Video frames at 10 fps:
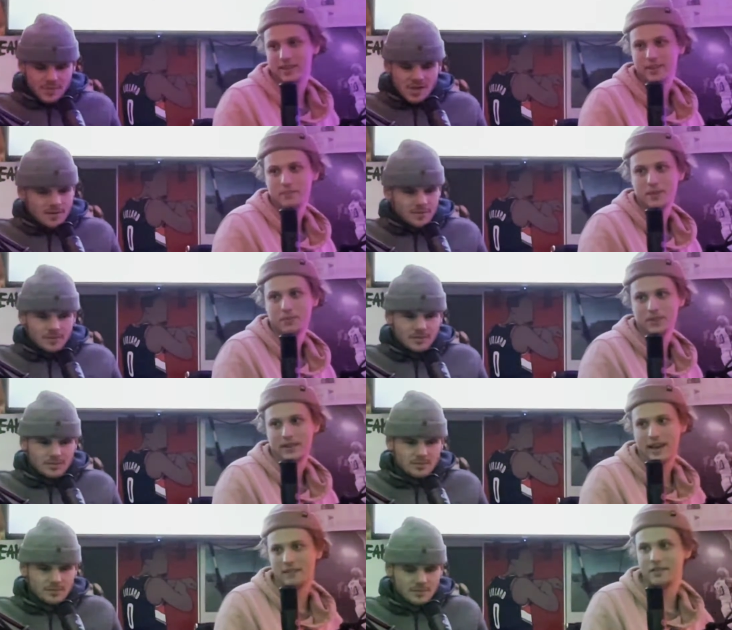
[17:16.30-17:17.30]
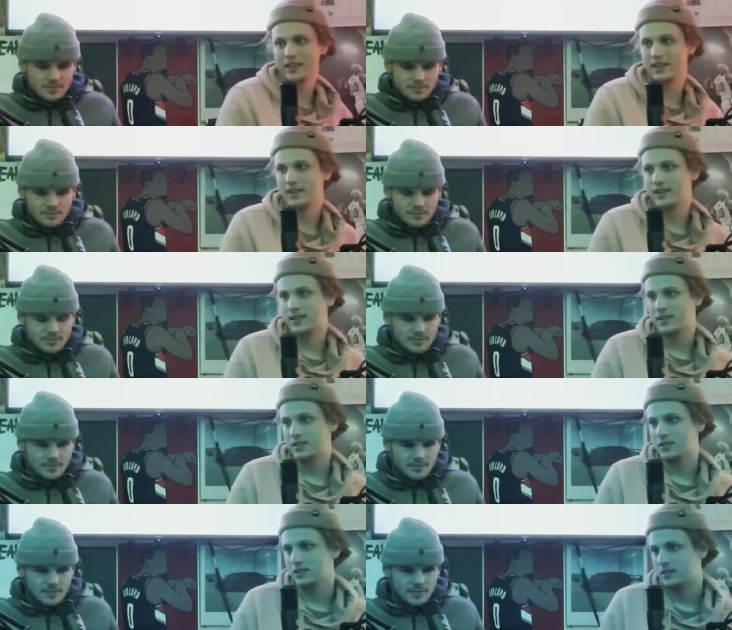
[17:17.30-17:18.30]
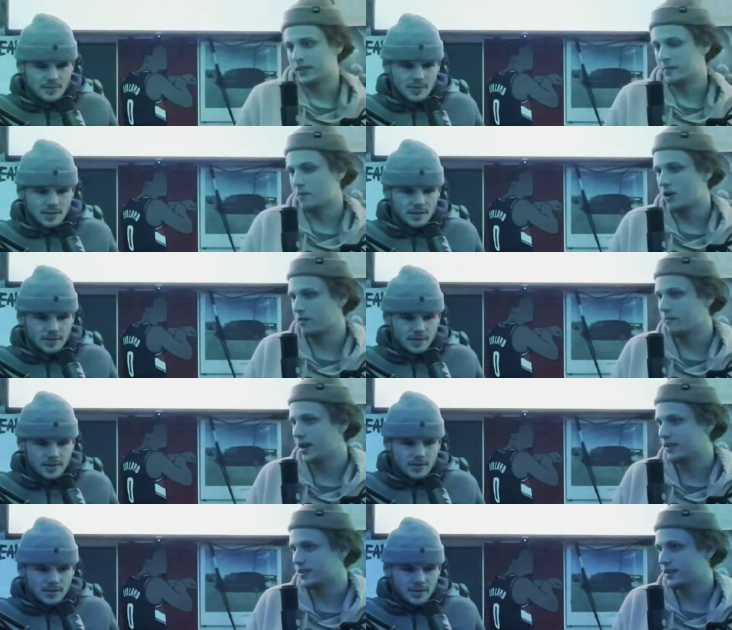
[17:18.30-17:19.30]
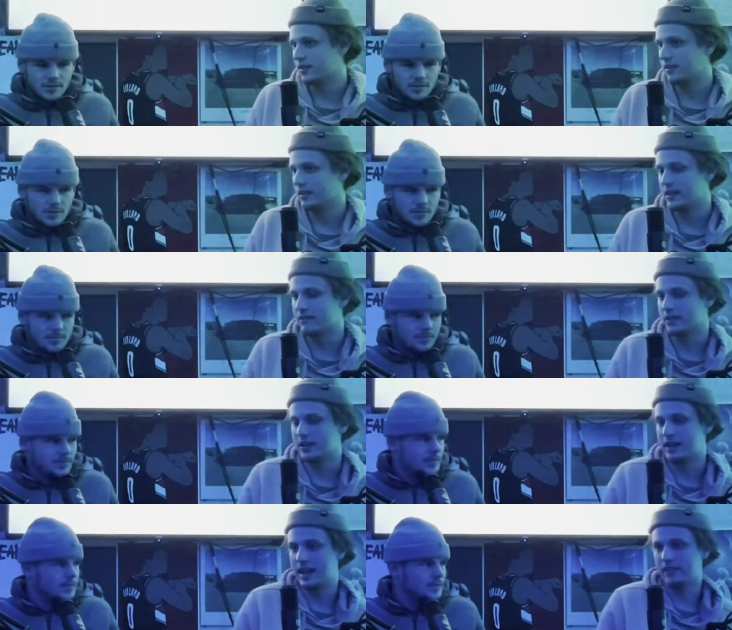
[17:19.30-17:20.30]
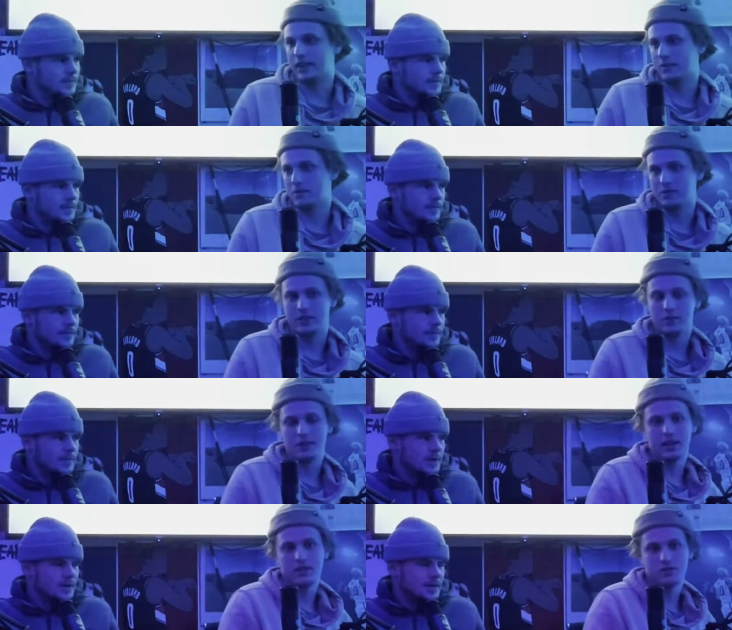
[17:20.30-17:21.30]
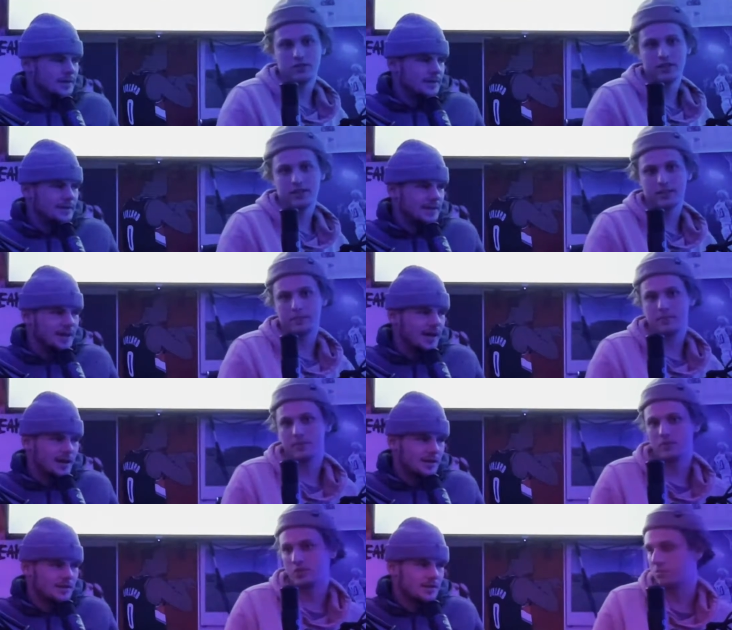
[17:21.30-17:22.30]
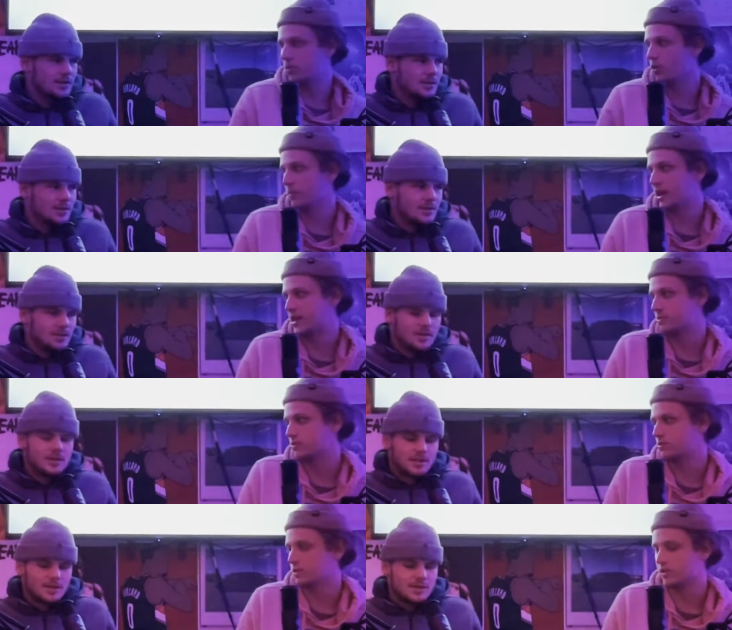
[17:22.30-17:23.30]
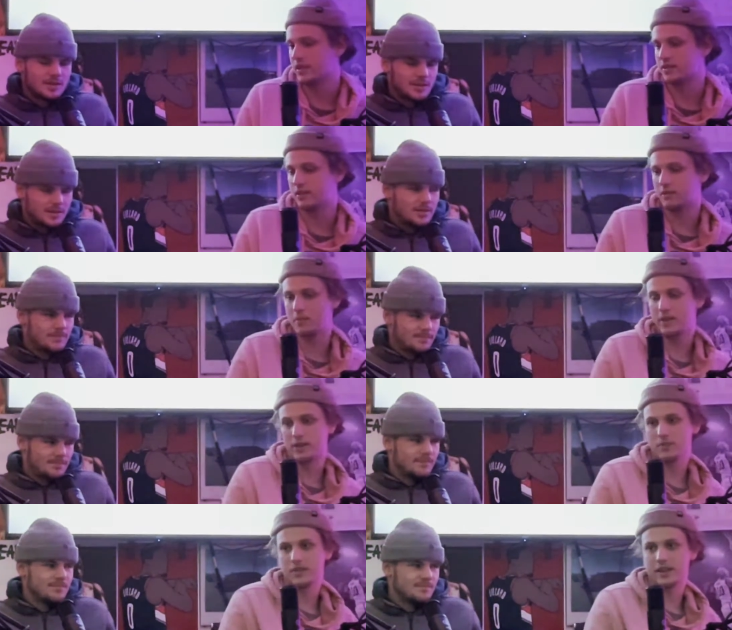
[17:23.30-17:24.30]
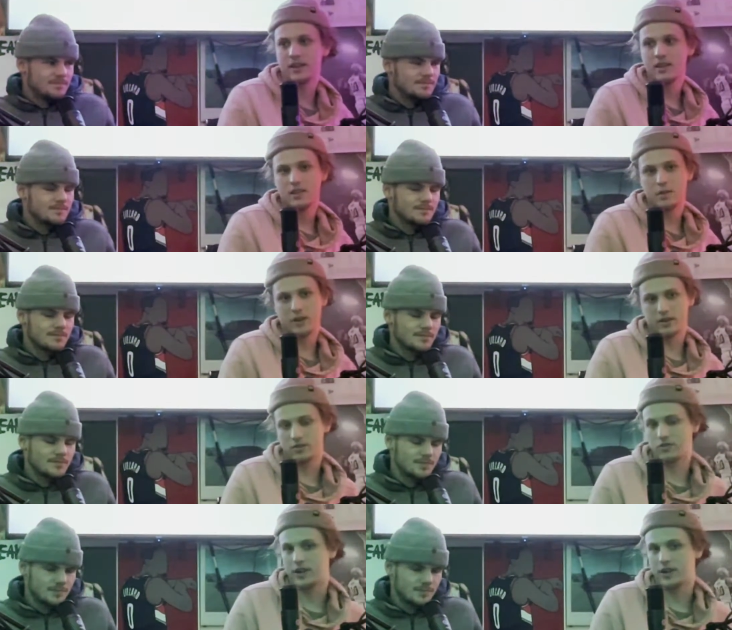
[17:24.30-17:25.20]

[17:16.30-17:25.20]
Speaker 1: and like no. people didn't have the like modern medicine even today like with dealing with injuries like yeah. support basketball shoes all that stuff compared mm-hmm. with like mm-hmm. the amount of